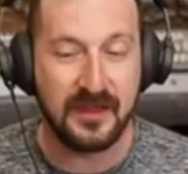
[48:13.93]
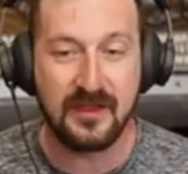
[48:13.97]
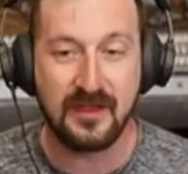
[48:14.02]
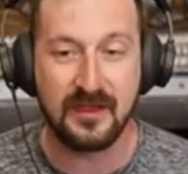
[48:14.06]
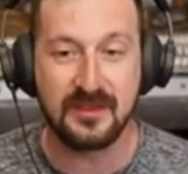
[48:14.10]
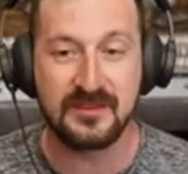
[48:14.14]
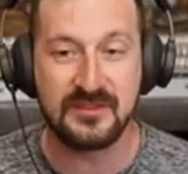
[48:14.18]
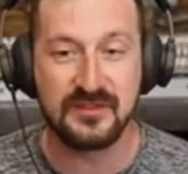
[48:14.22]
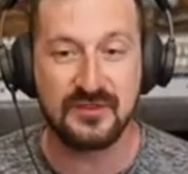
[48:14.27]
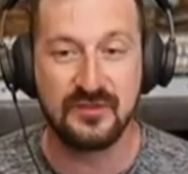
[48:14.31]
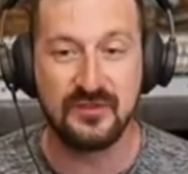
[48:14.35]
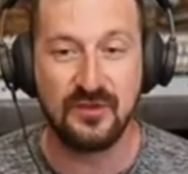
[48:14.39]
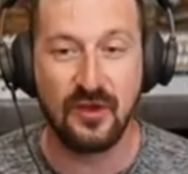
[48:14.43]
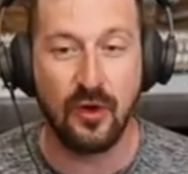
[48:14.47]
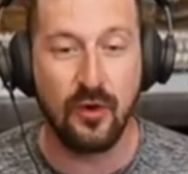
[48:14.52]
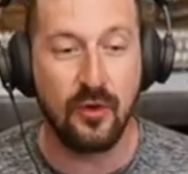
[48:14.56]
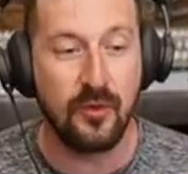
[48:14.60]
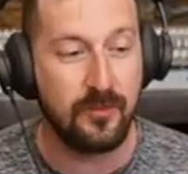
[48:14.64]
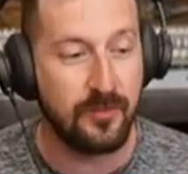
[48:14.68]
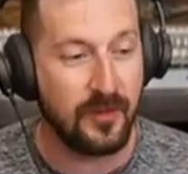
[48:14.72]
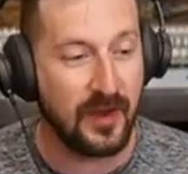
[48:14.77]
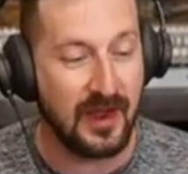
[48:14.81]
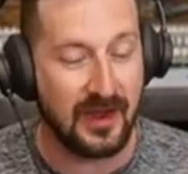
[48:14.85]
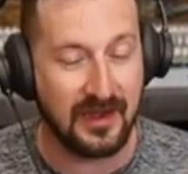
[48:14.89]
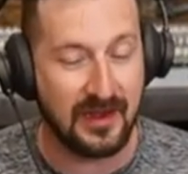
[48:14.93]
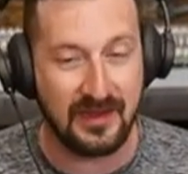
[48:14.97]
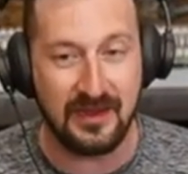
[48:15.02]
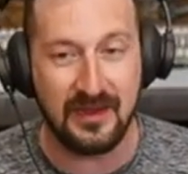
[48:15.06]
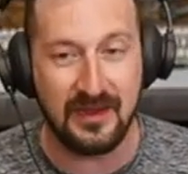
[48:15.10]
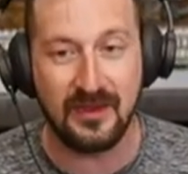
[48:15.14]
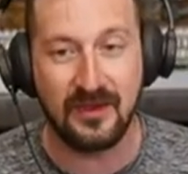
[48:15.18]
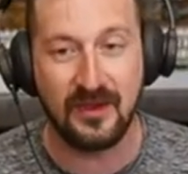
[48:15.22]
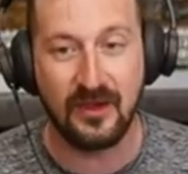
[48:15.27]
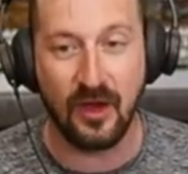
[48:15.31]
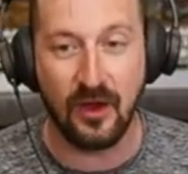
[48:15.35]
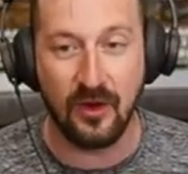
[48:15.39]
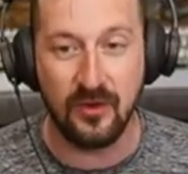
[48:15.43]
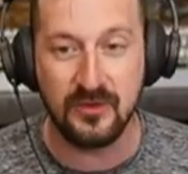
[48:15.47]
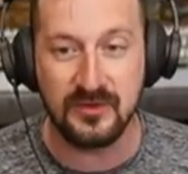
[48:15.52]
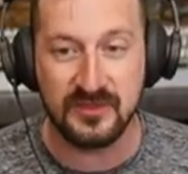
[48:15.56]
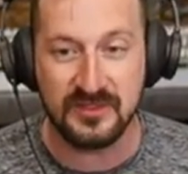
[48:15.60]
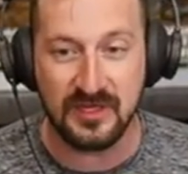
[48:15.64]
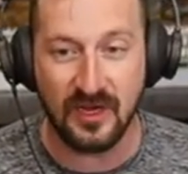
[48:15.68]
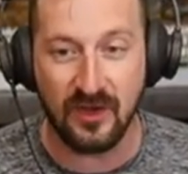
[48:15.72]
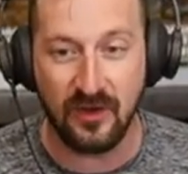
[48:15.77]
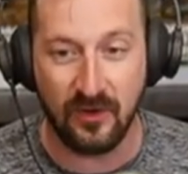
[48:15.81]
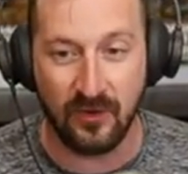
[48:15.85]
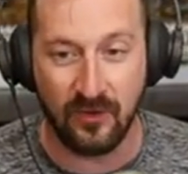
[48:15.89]
Because nobody
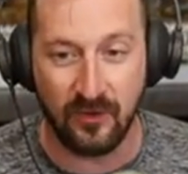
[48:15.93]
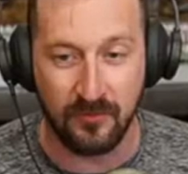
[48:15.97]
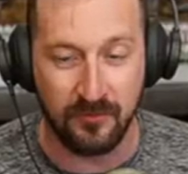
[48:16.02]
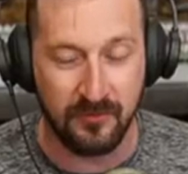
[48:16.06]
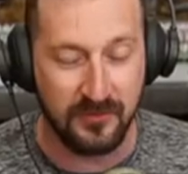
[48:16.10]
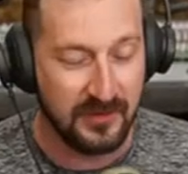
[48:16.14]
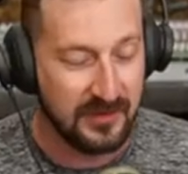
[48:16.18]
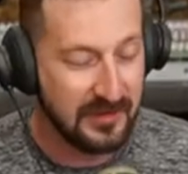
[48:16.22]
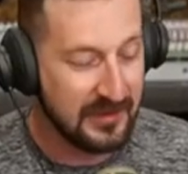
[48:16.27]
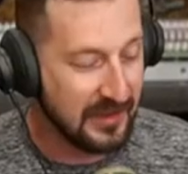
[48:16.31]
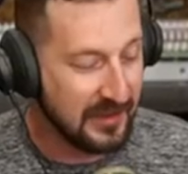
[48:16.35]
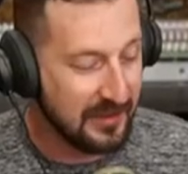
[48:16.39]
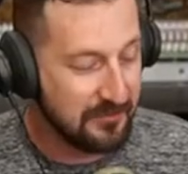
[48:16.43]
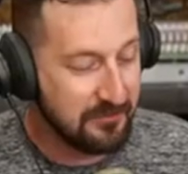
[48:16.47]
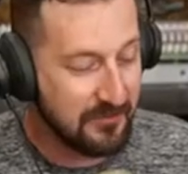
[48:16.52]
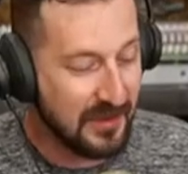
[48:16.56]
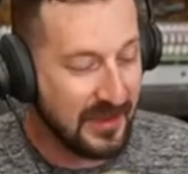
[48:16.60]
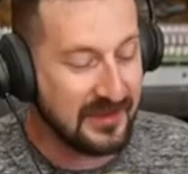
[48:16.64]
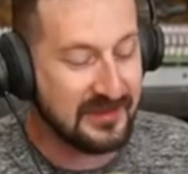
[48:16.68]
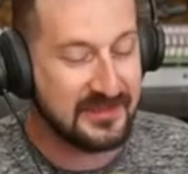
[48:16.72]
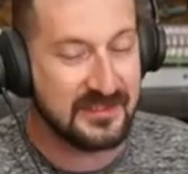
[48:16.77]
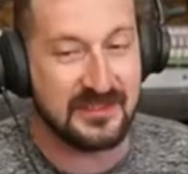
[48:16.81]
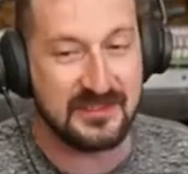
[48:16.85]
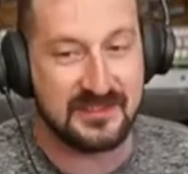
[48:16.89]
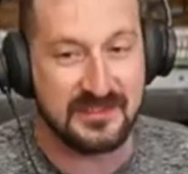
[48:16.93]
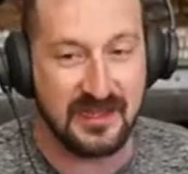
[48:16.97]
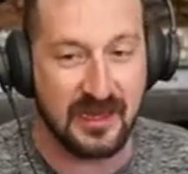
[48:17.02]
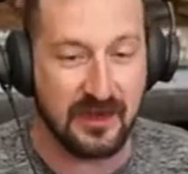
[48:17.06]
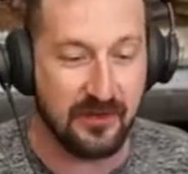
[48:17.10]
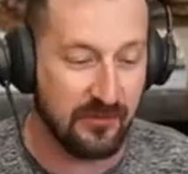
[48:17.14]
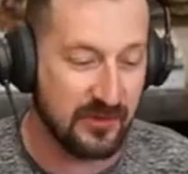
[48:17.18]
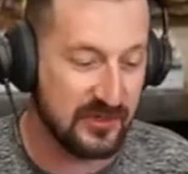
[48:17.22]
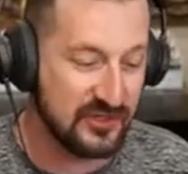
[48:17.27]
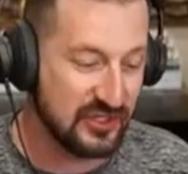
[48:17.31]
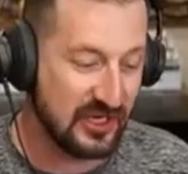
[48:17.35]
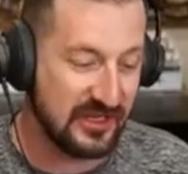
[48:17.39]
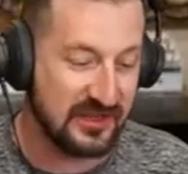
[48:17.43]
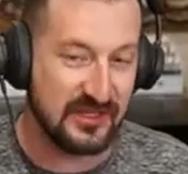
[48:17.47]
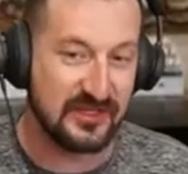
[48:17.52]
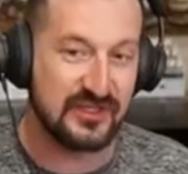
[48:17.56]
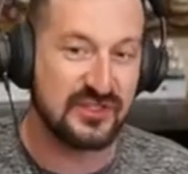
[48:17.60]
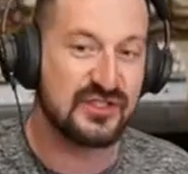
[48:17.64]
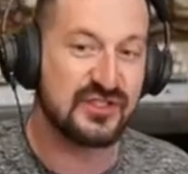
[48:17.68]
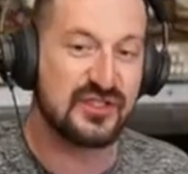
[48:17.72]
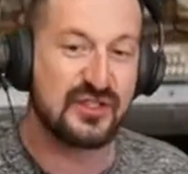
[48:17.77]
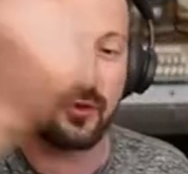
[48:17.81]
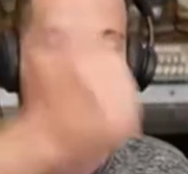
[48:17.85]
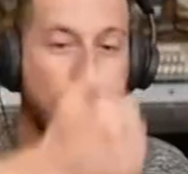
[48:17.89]
goes home, makes a sandwich, and then
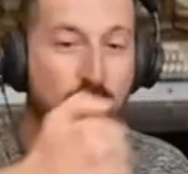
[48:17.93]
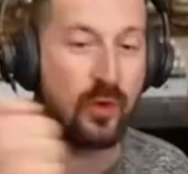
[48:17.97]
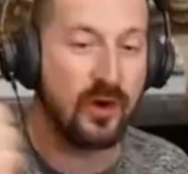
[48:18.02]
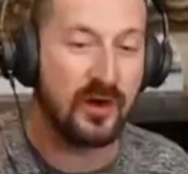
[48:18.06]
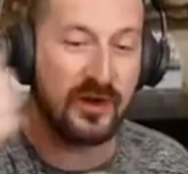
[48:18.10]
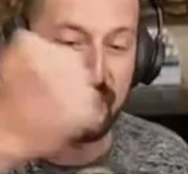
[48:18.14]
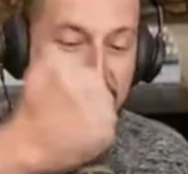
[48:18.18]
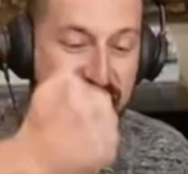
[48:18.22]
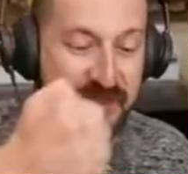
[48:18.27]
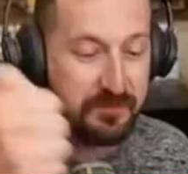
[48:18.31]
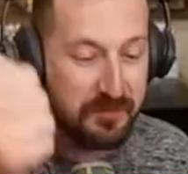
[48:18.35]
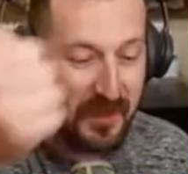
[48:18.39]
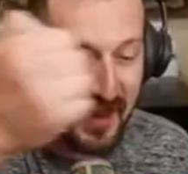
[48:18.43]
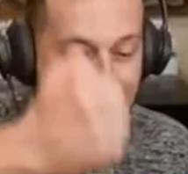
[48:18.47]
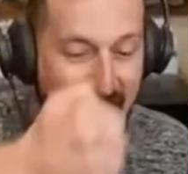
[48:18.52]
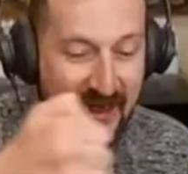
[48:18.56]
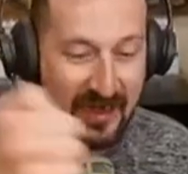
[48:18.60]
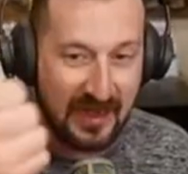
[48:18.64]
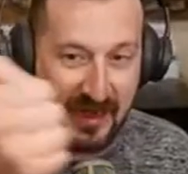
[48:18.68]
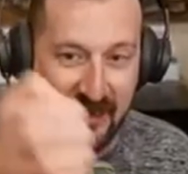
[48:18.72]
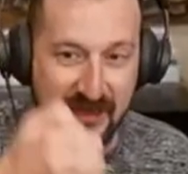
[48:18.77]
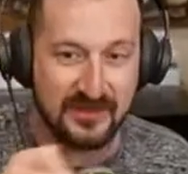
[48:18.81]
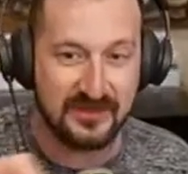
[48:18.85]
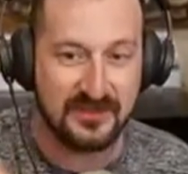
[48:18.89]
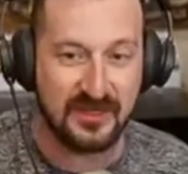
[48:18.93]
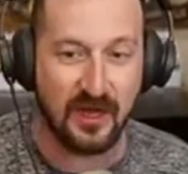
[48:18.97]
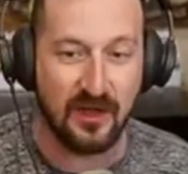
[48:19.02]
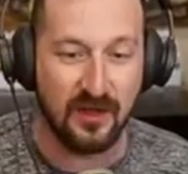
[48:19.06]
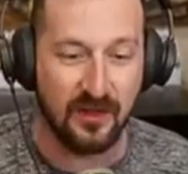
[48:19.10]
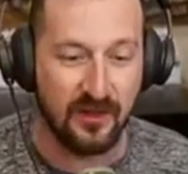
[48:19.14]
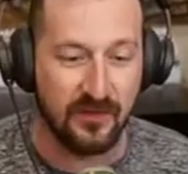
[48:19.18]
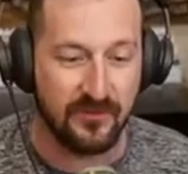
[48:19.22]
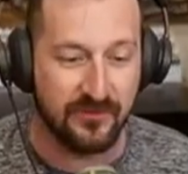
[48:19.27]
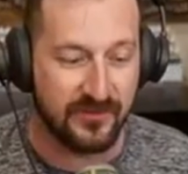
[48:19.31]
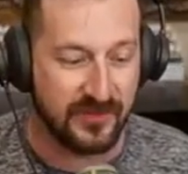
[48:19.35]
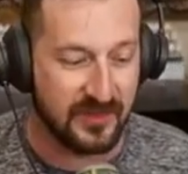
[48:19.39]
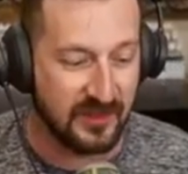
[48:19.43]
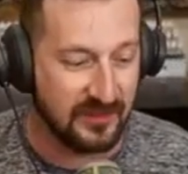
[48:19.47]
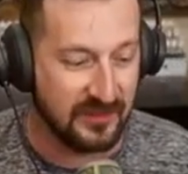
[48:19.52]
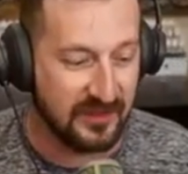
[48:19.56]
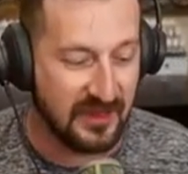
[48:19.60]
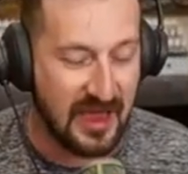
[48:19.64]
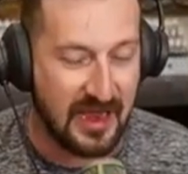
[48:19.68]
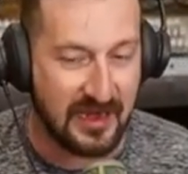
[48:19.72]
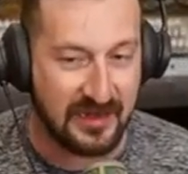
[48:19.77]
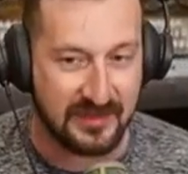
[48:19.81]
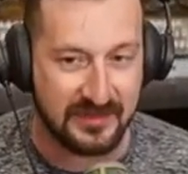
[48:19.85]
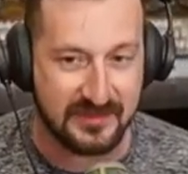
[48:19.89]
squirts mayonnaise all over the
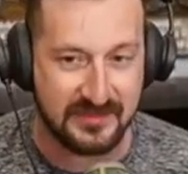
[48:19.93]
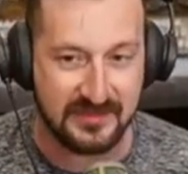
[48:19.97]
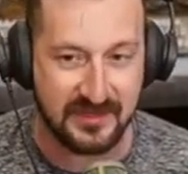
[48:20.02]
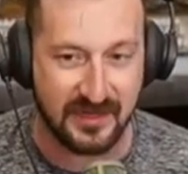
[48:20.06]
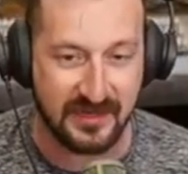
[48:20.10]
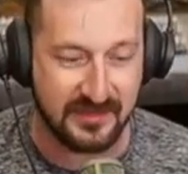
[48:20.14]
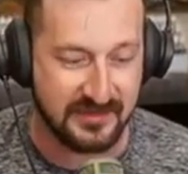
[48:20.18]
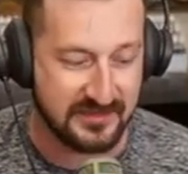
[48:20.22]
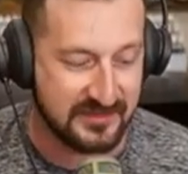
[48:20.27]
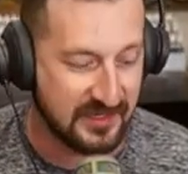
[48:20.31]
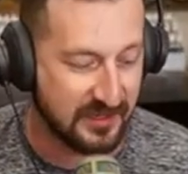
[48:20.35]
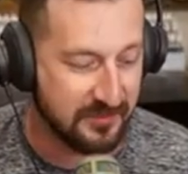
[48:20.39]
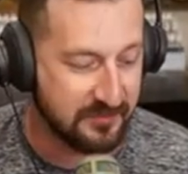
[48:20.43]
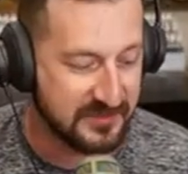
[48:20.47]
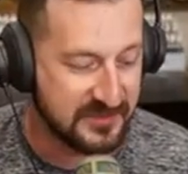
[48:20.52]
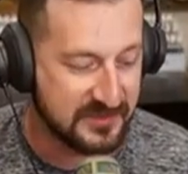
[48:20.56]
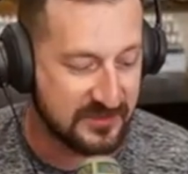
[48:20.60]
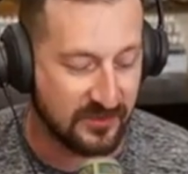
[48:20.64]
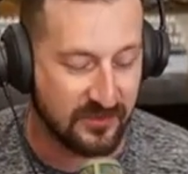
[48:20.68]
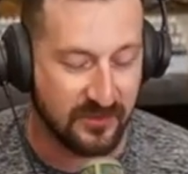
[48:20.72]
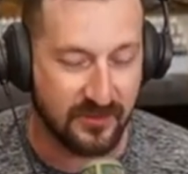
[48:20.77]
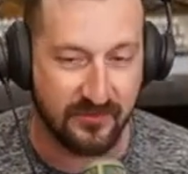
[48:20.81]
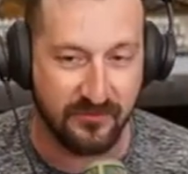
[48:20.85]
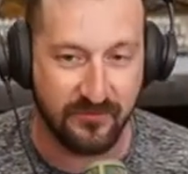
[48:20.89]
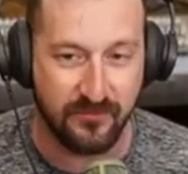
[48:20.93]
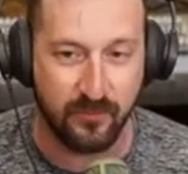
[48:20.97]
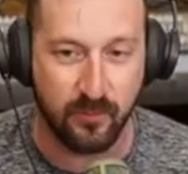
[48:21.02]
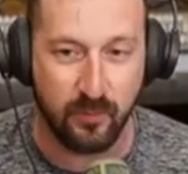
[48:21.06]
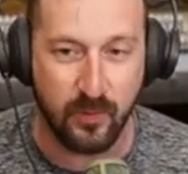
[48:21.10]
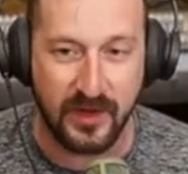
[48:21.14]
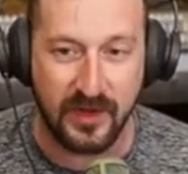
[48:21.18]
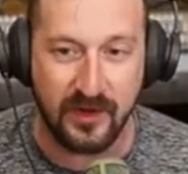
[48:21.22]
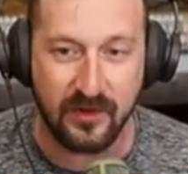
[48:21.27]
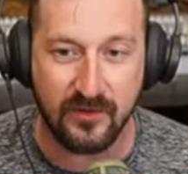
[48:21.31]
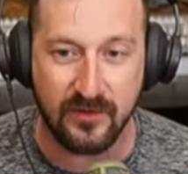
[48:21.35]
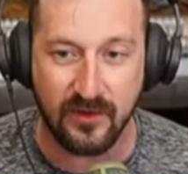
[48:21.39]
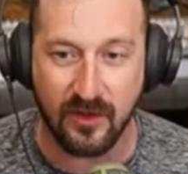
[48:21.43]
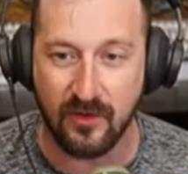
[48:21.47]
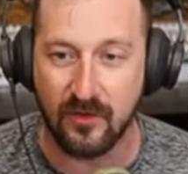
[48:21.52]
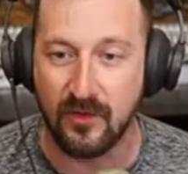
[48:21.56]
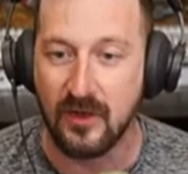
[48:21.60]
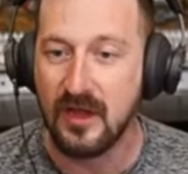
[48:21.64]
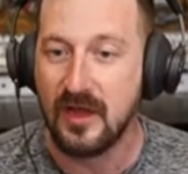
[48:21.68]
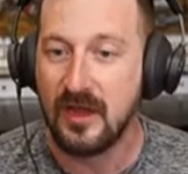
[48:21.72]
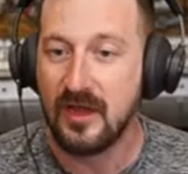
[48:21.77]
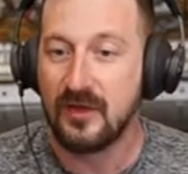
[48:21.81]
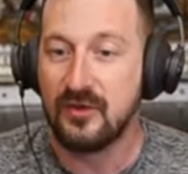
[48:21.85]
lettuce like some sort of weirdo.